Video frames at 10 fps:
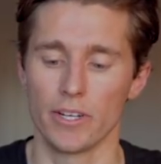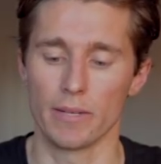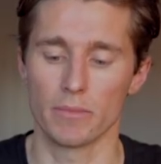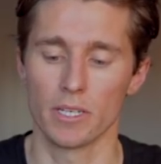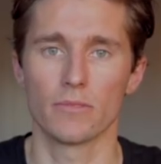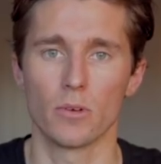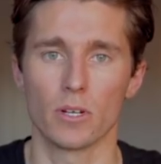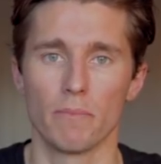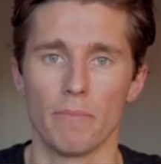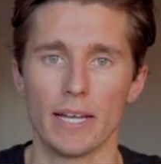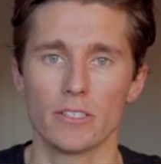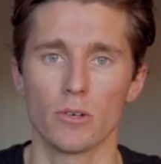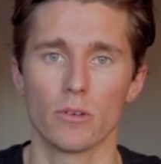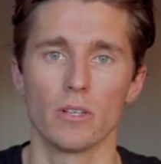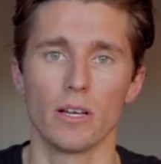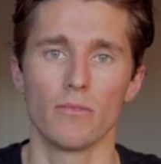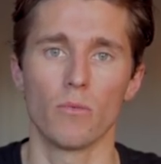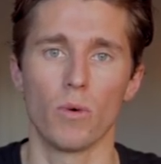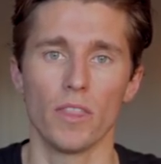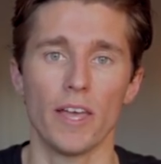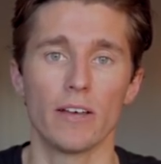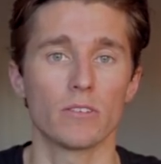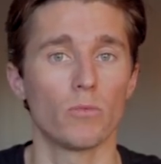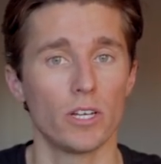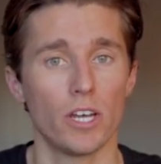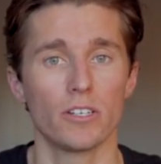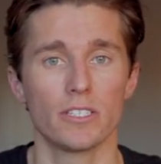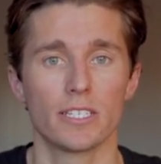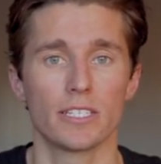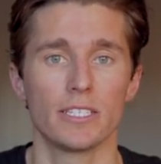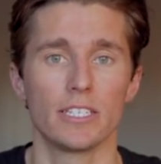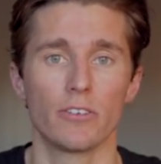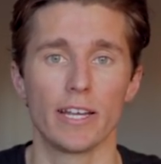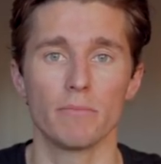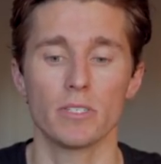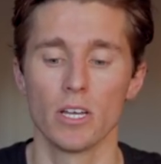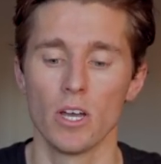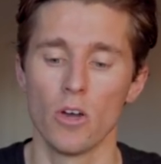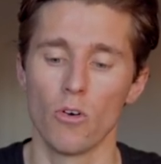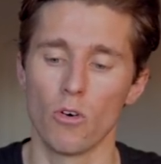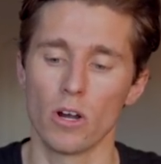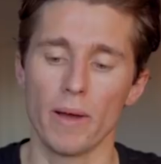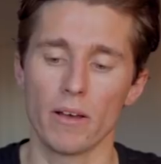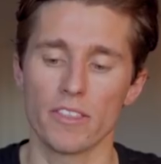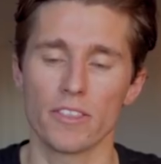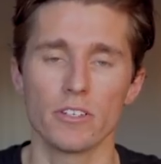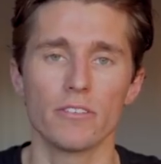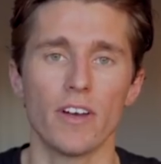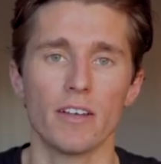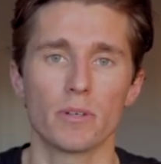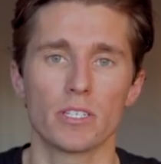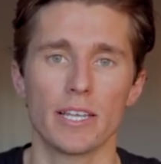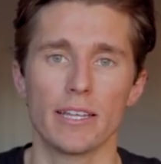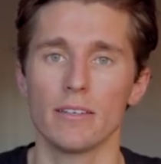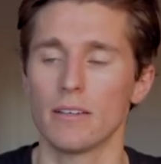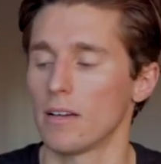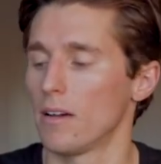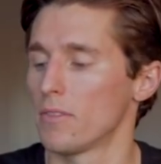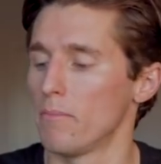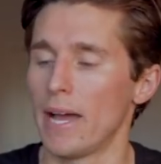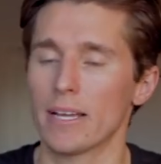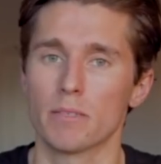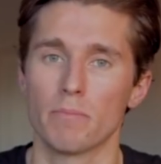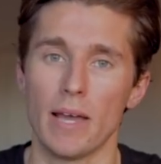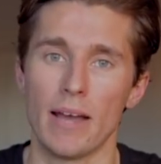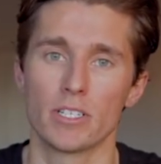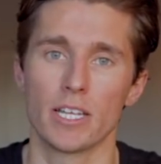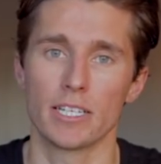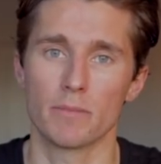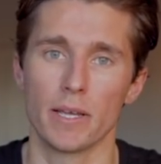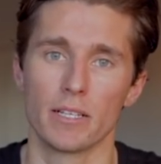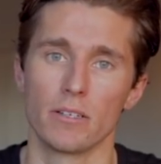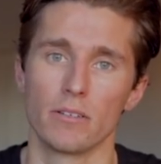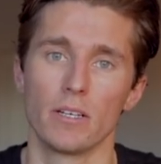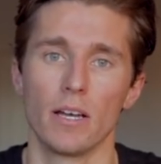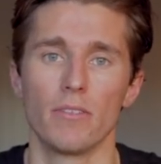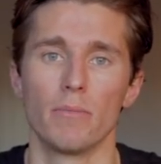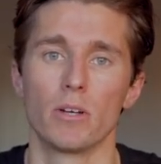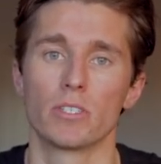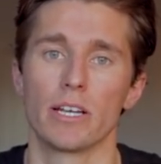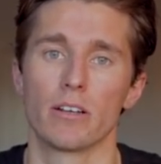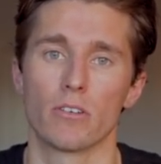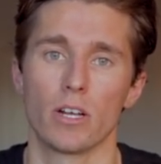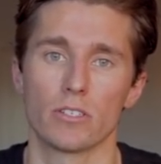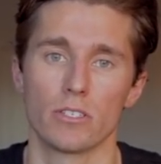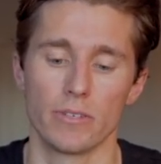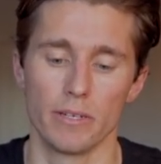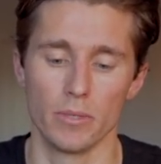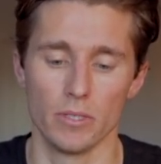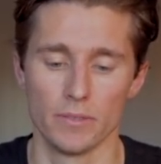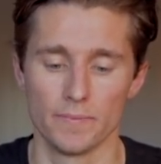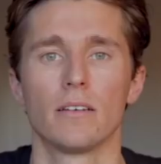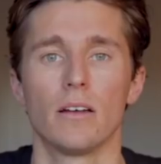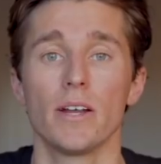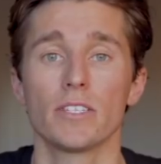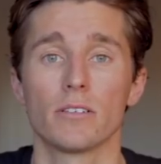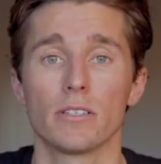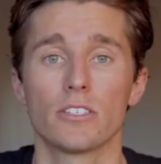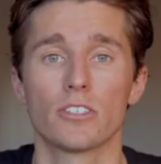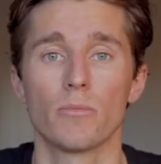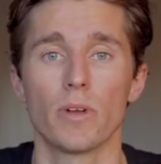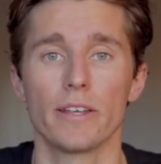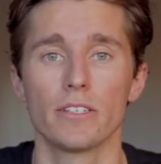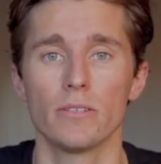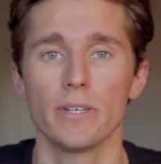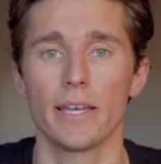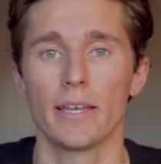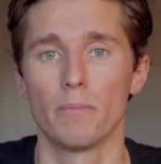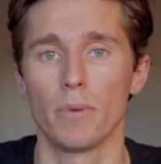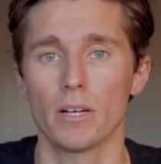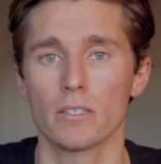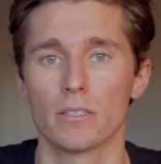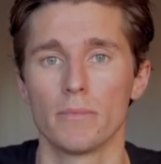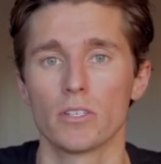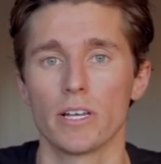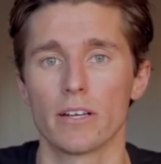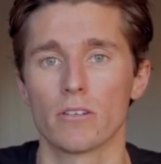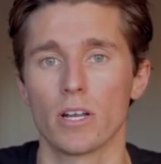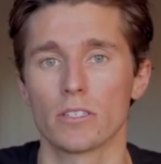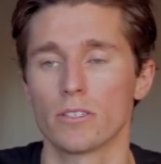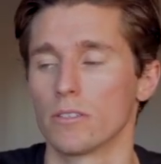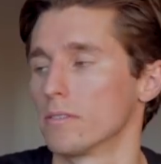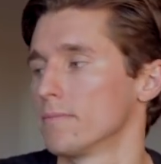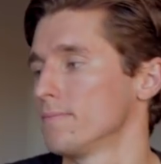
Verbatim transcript: grams for a combined total of 1,116 grams or about 35% of the max advertised payload of the Moza Aircross 2 gimbal. All right, so let's jump right into it and unbox the Moza Aircross 2.